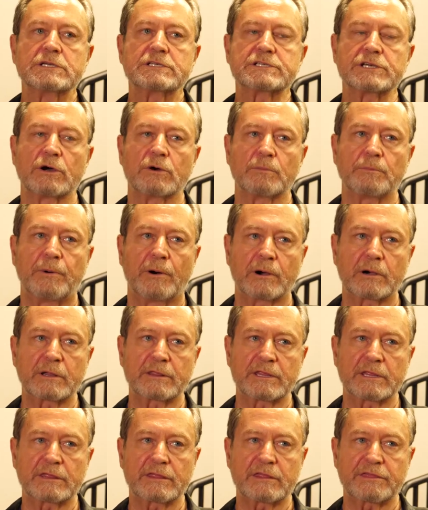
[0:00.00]
So part of
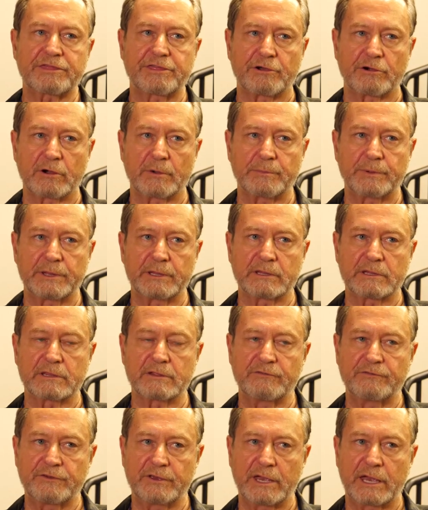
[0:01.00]
the therapy that
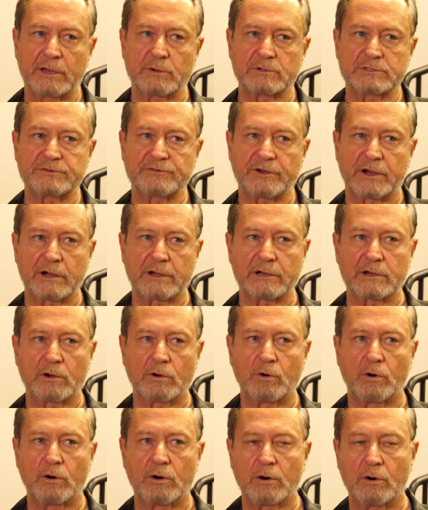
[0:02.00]
the V A was very
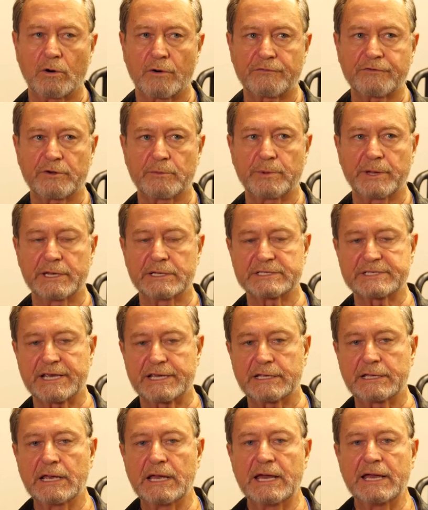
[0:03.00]
offered to me is
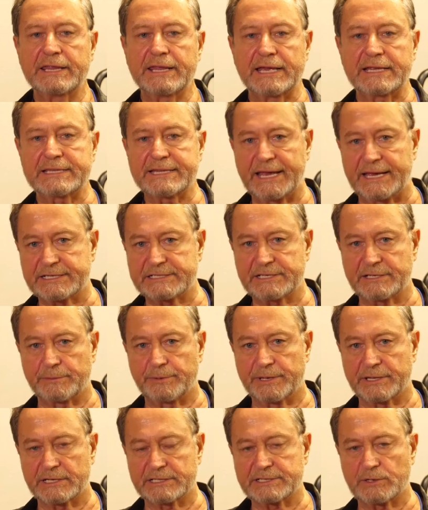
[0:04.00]
they they tested
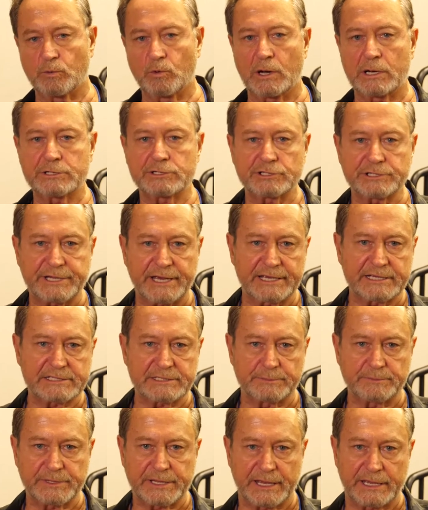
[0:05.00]
me. They said, why don't you take
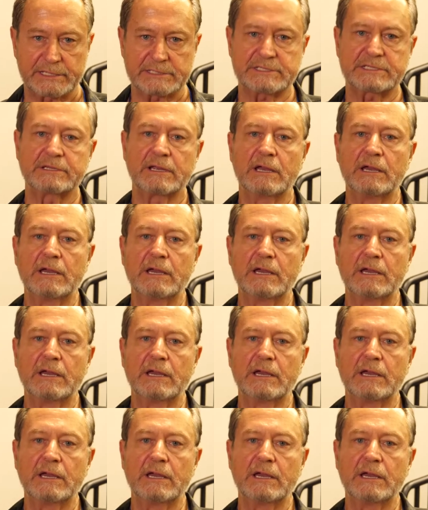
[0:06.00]
some tests